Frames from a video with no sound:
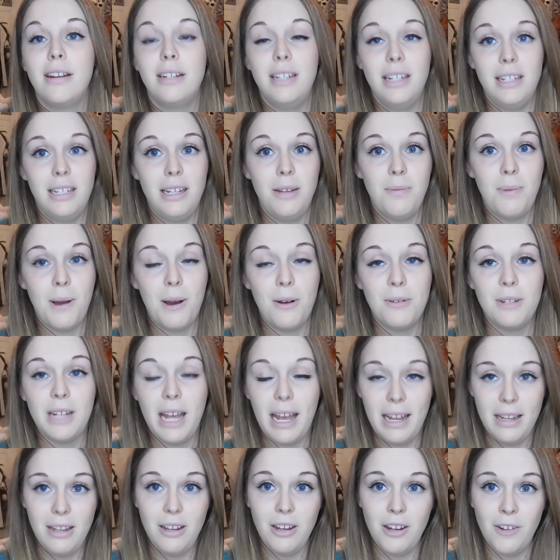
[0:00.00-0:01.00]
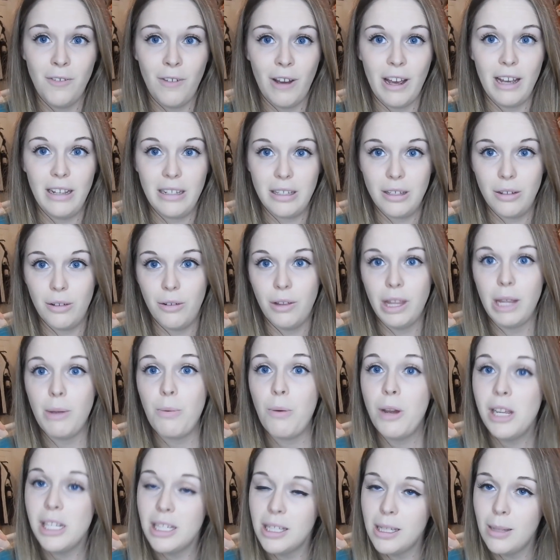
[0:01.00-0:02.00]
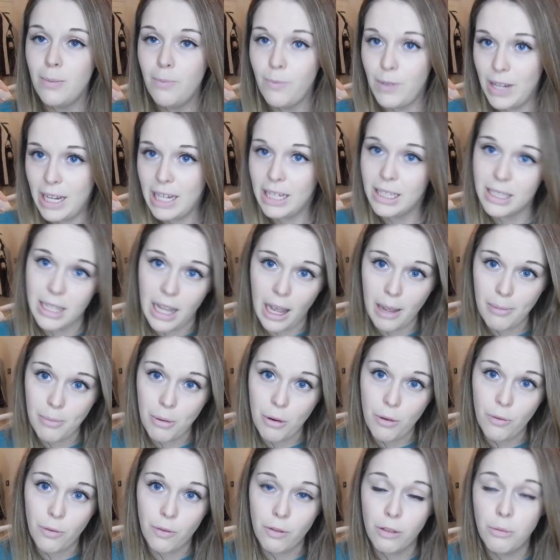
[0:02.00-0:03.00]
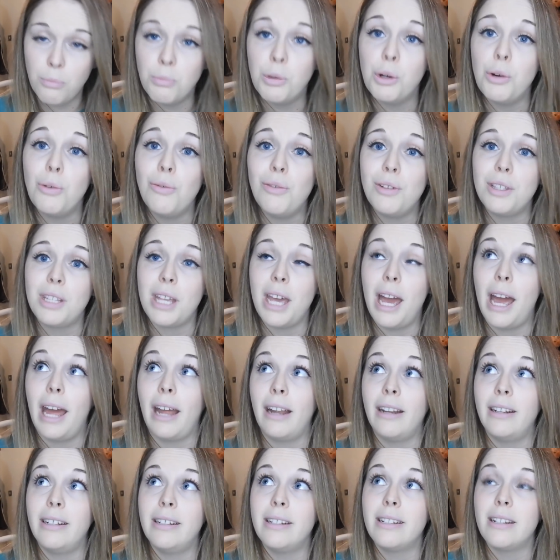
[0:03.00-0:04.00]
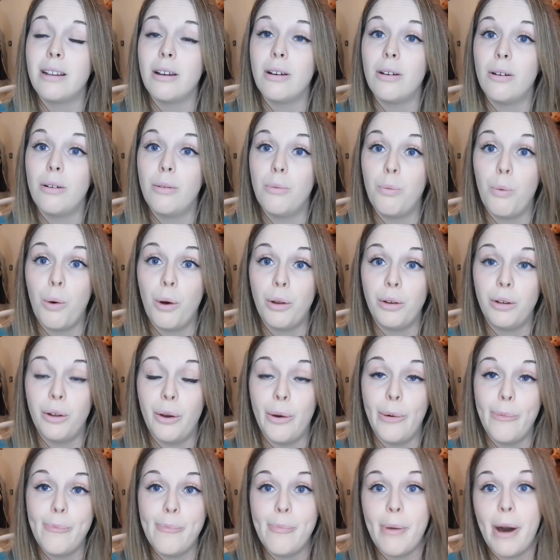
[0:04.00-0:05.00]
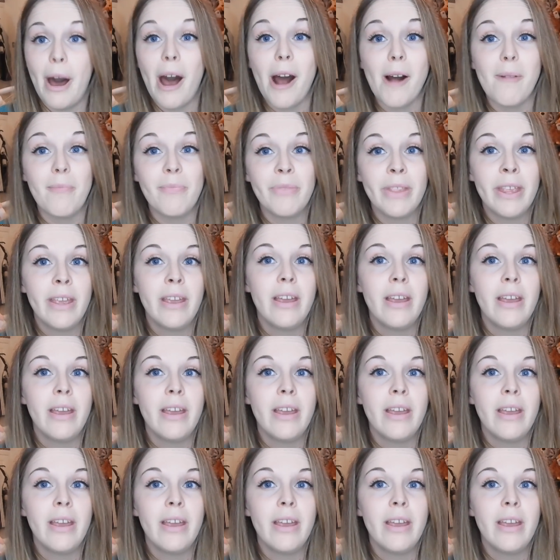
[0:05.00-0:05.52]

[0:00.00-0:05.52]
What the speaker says: Disney World and Universal. There were some things I bought from the malls and whatnot, but